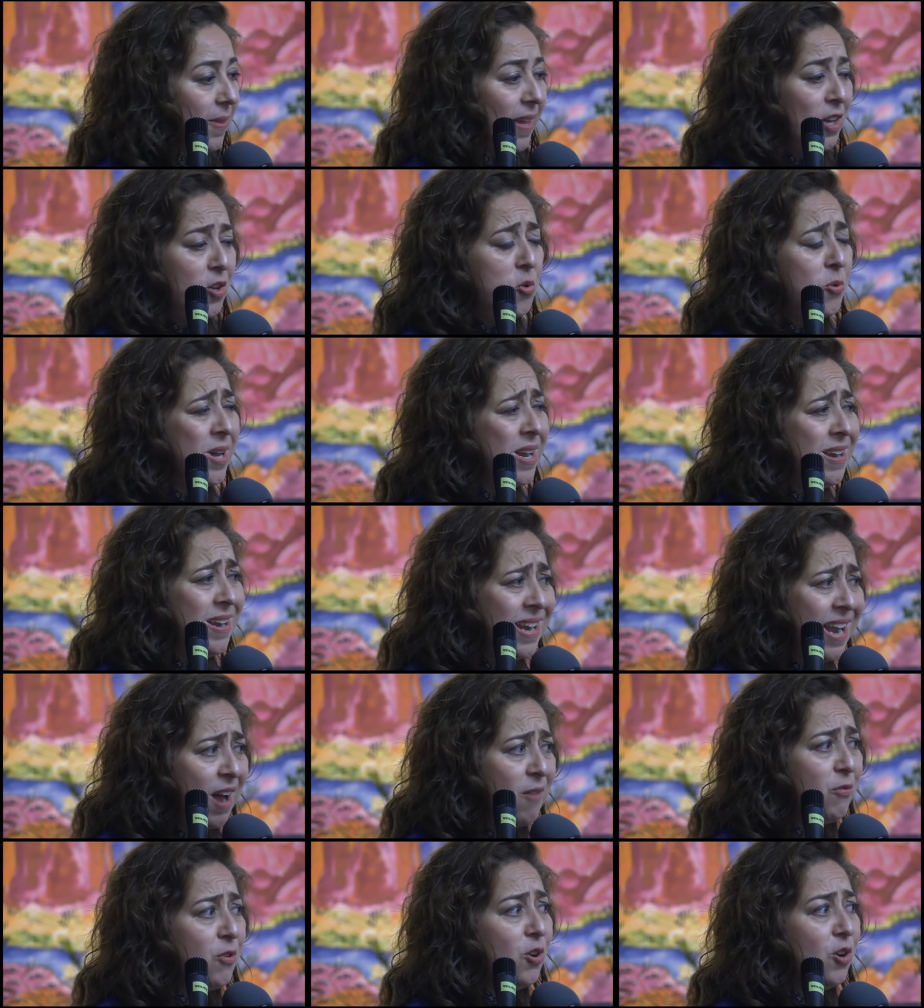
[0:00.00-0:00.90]
You can
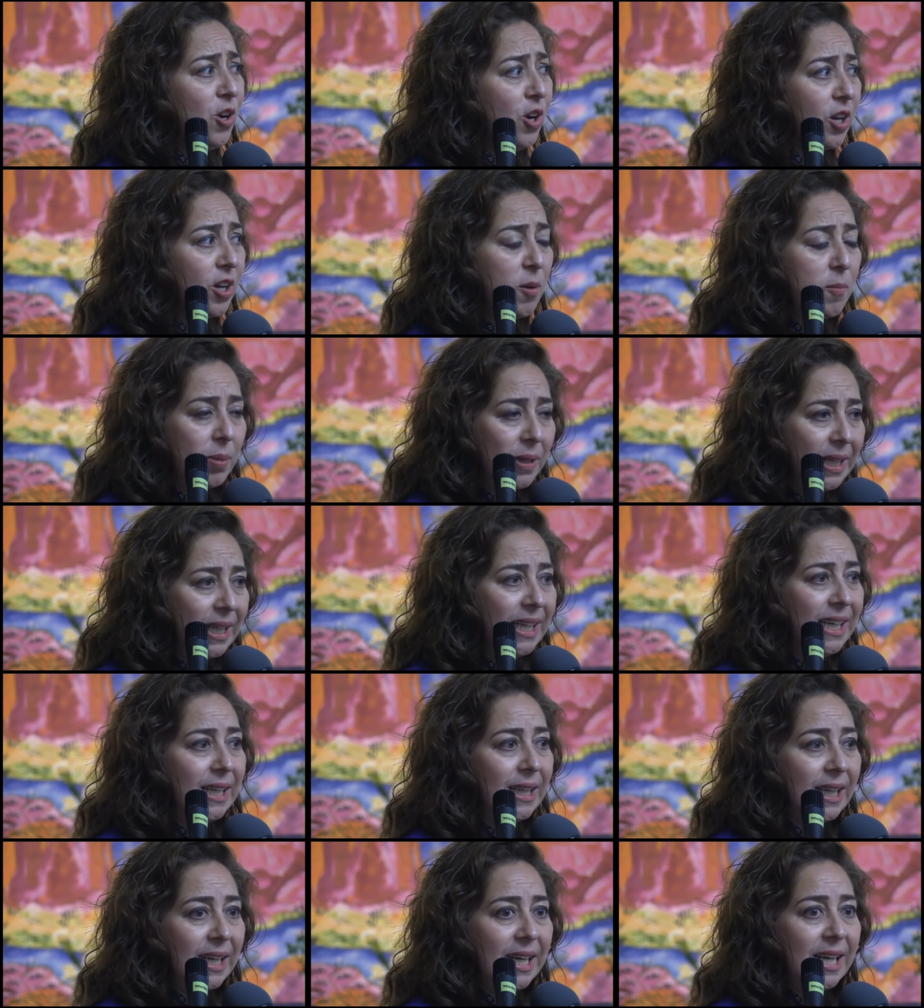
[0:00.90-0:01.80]
never
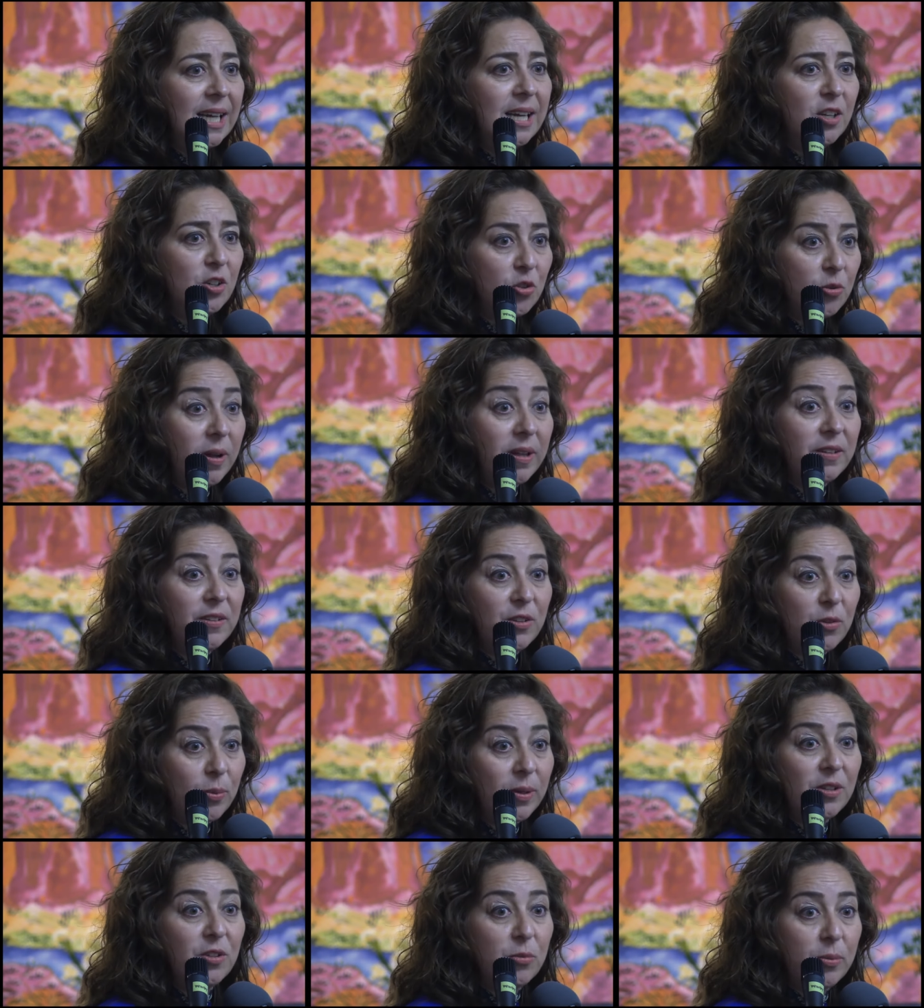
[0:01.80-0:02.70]
completely
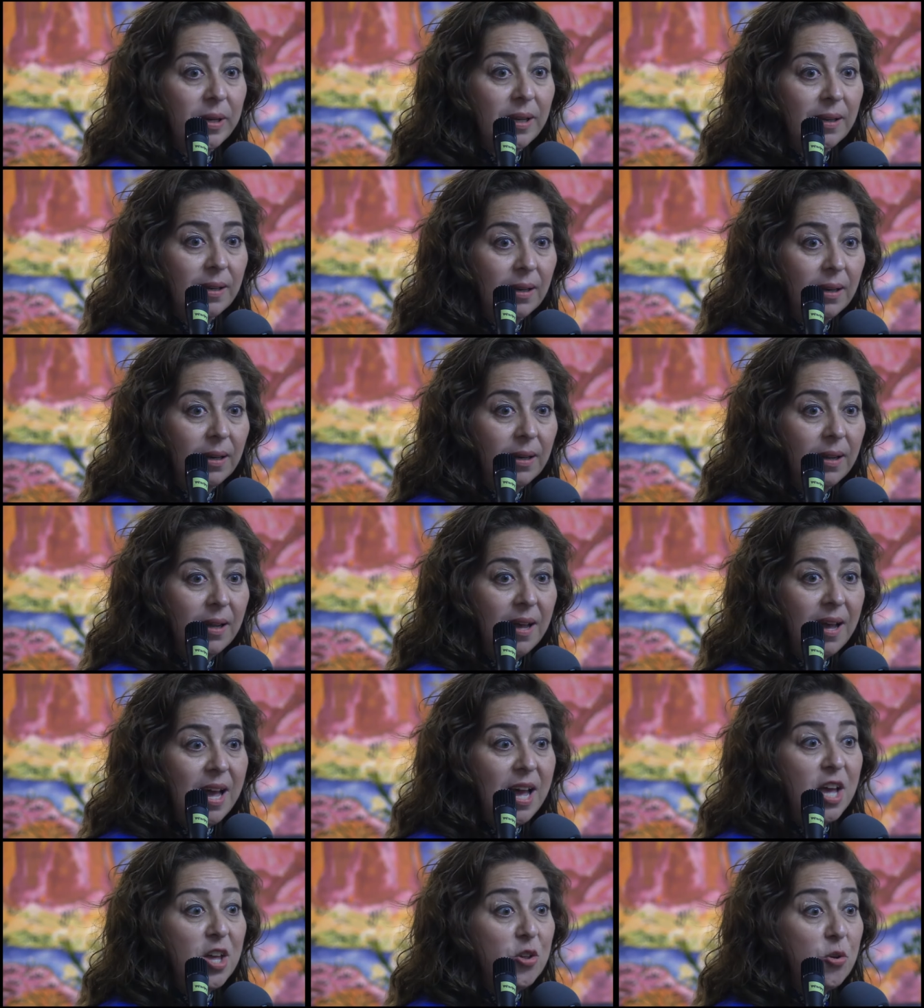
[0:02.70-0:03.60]
trust what's written.
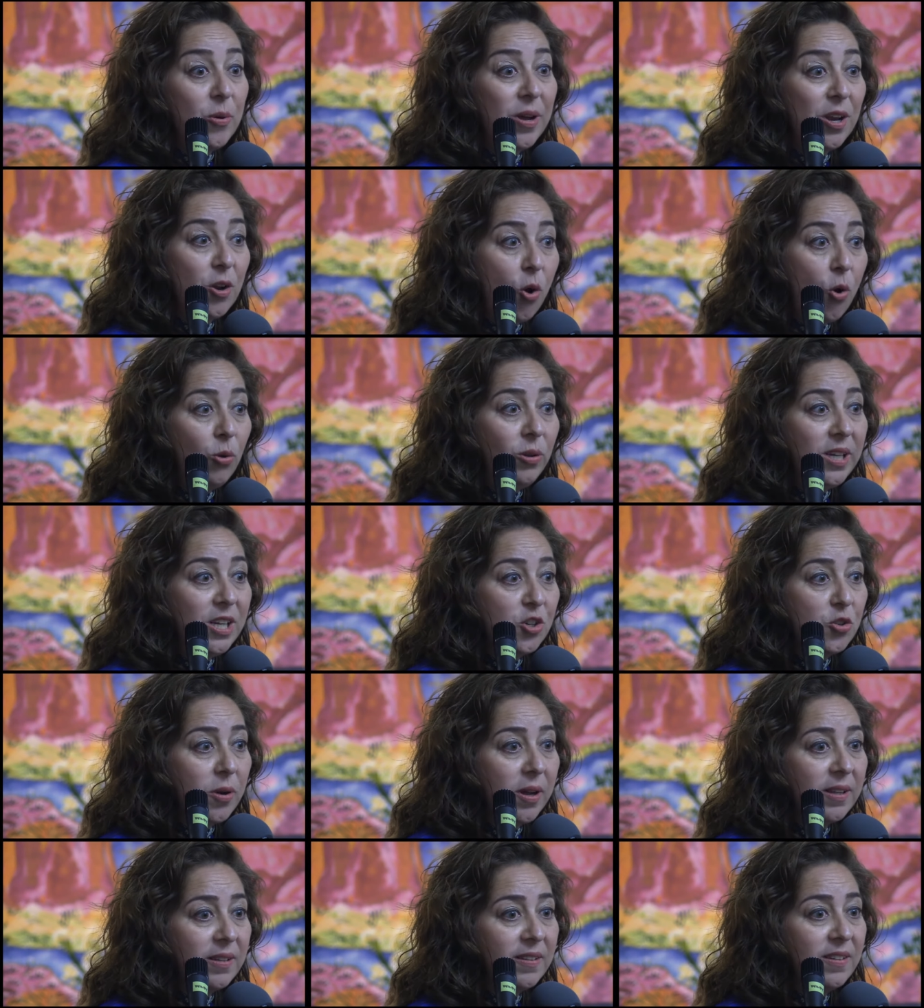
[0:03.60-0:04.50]
You can only
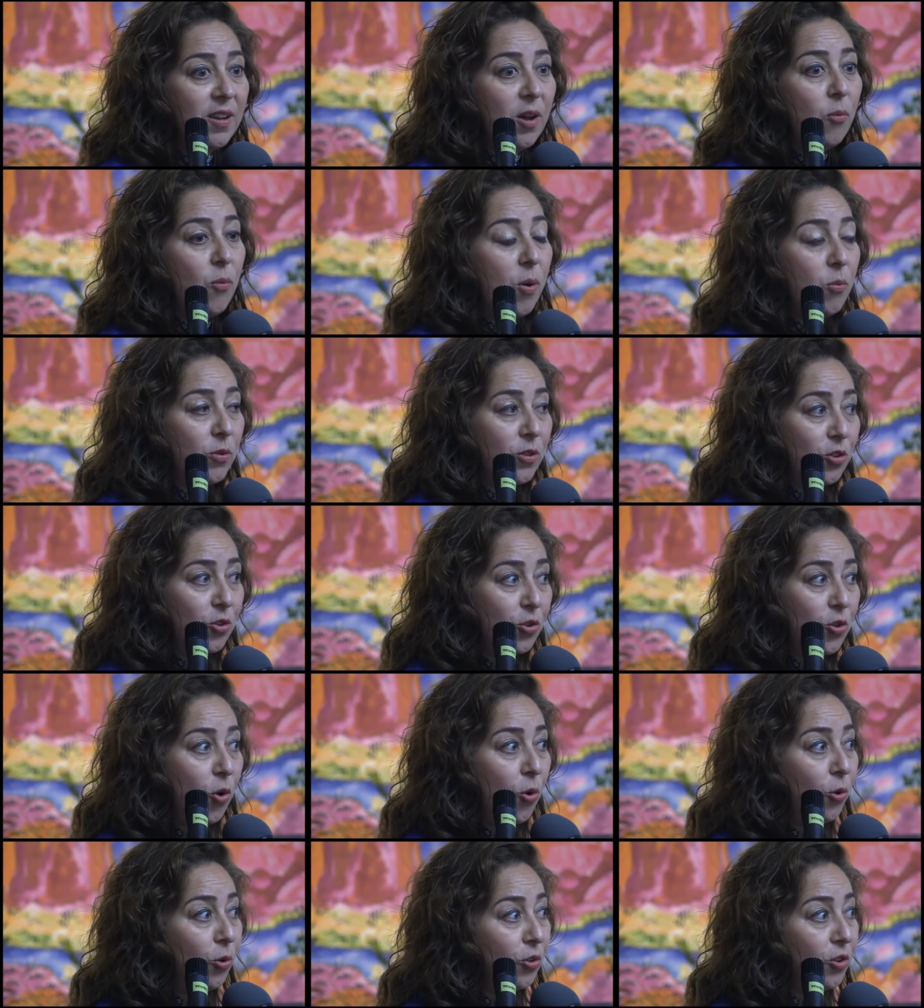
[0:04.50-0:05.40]
trust what was
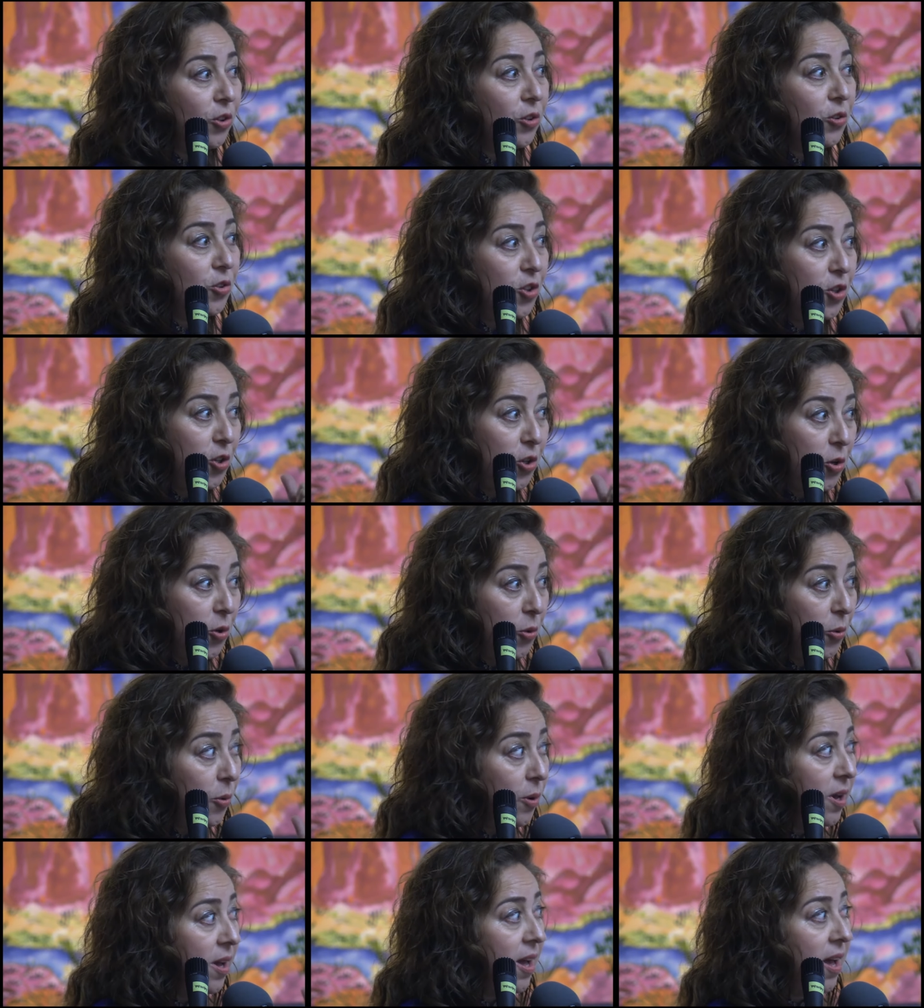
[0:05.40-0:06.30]
told to
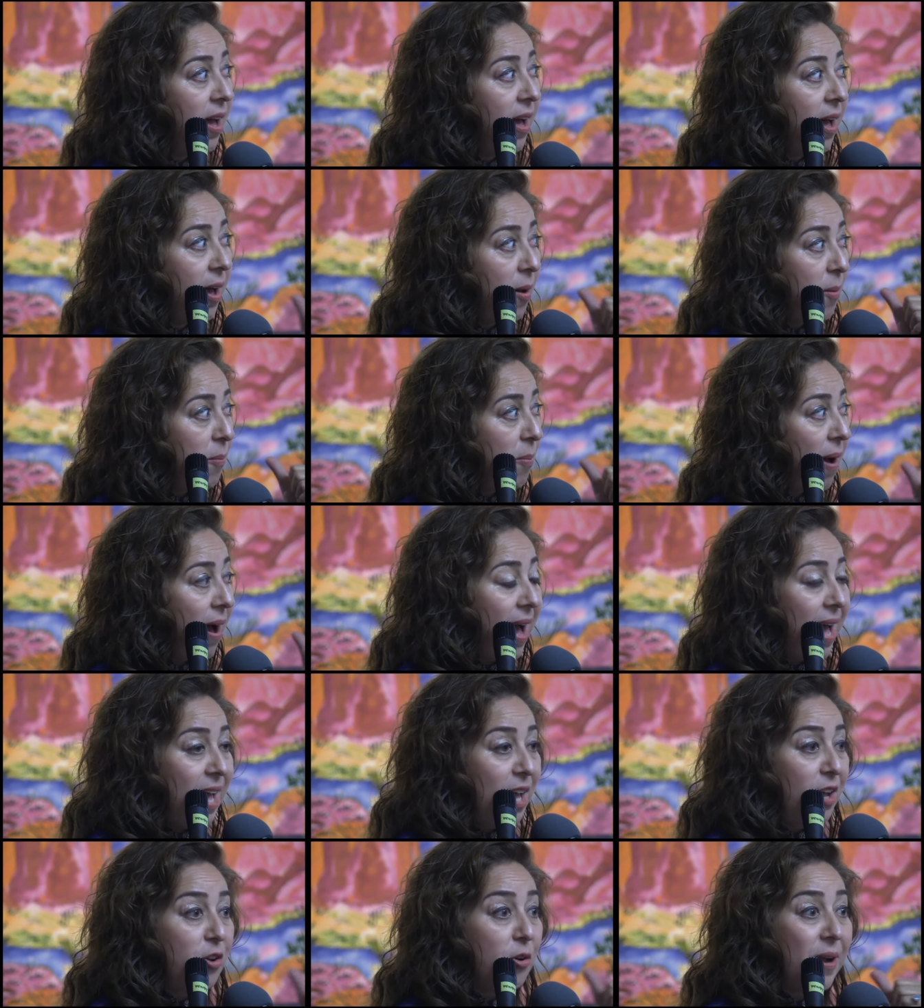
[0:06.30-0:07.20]
you
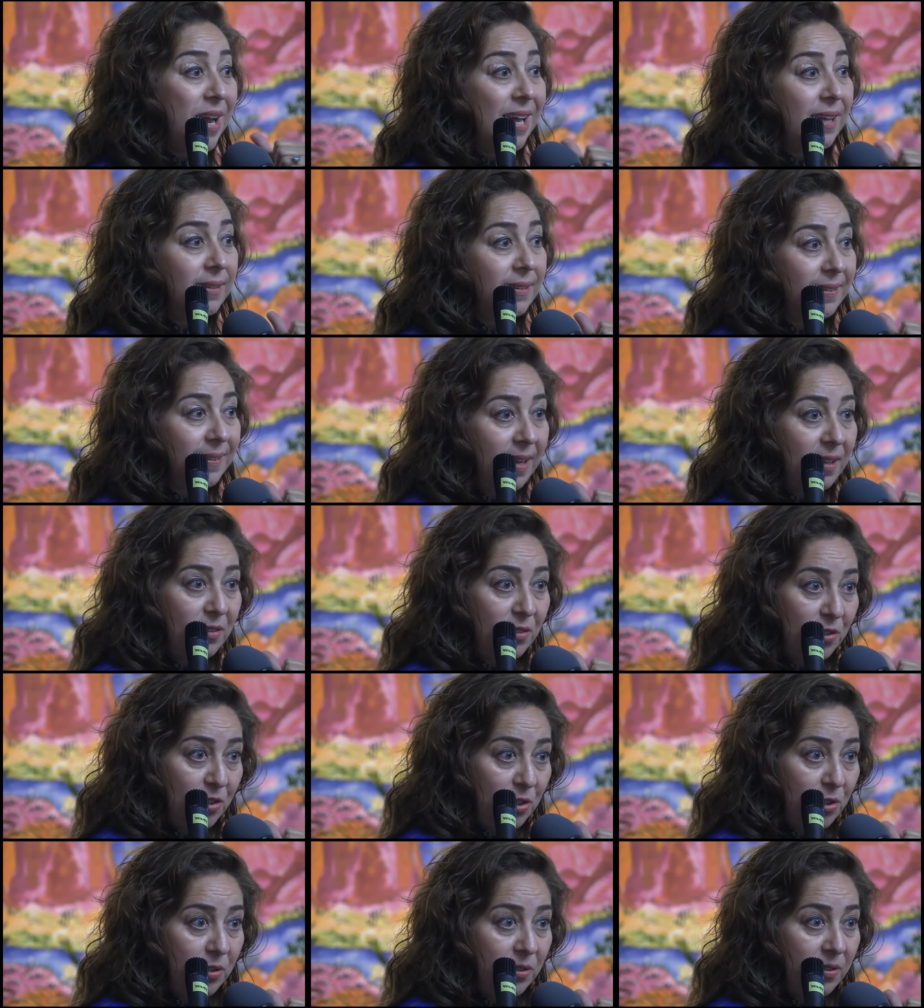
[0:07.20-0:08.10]
by your
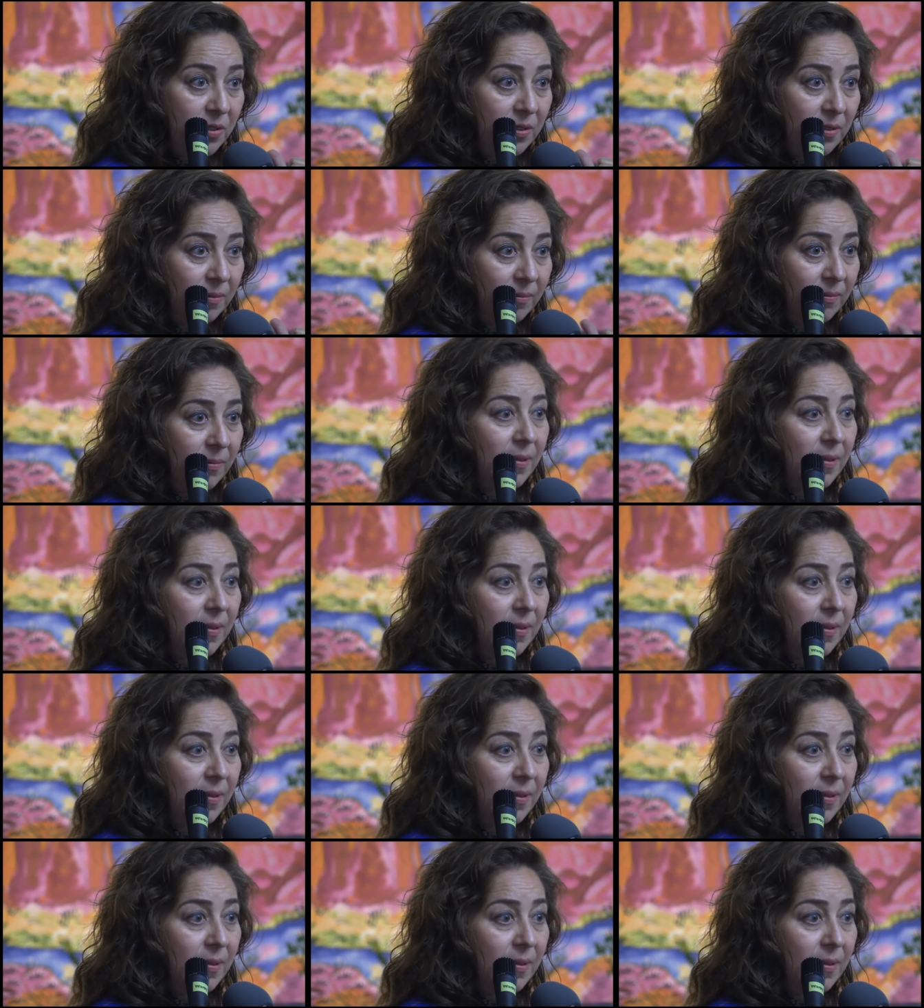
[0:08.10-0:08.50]
ancestors.